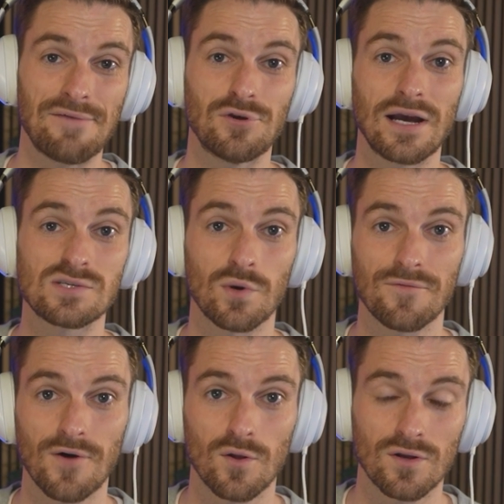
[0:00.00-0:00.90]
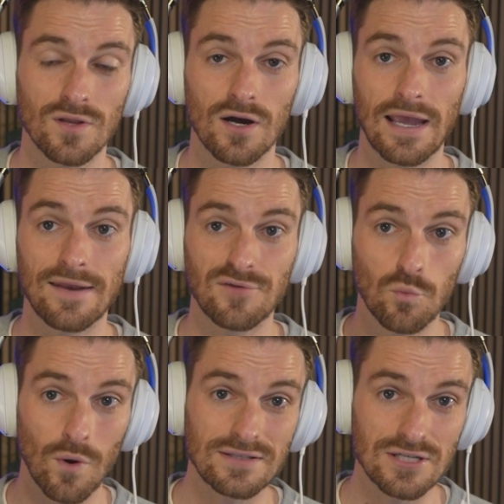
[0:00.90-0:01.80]
If you guys want to follow along, and if
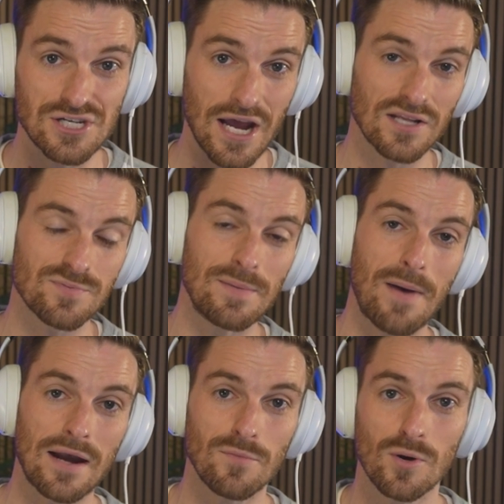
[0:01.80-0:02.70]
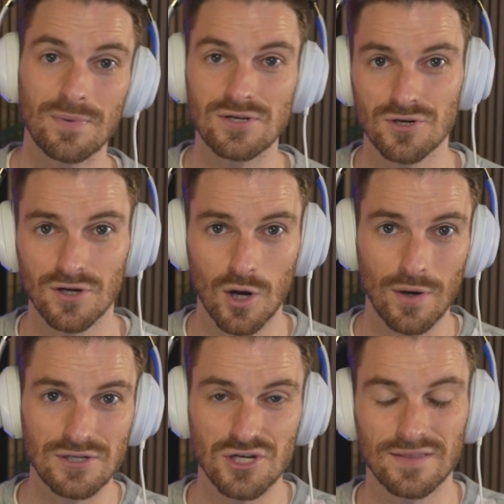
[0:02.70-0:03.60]
you want to challenge me in battle mode, be sure to
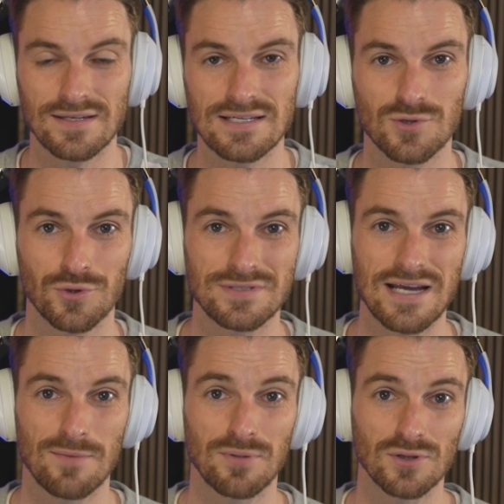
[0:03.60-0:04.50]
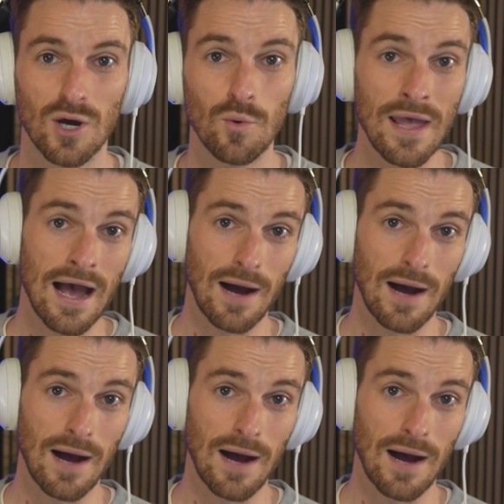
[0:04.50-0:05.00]
go and check the Discord down below.